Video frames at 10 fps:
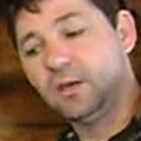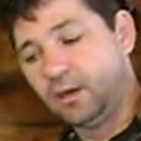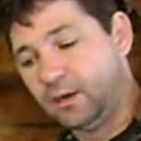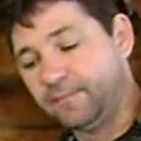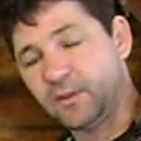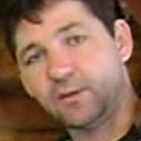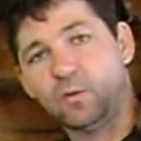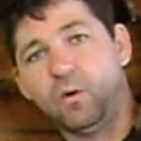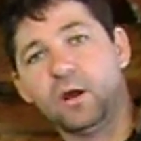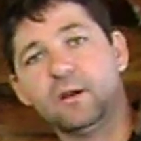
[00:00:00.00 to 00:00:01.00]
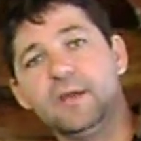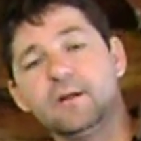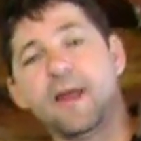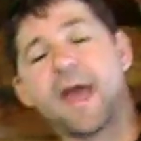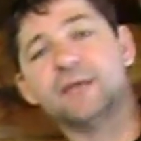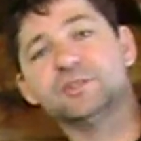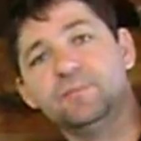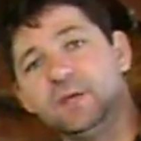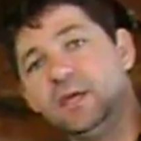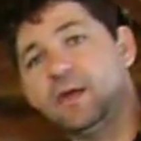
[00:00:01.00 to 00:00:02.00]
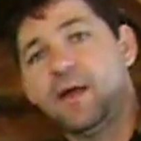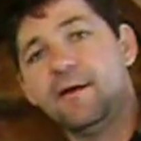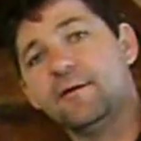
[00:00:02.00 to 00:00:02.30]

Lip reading: The water heater has to be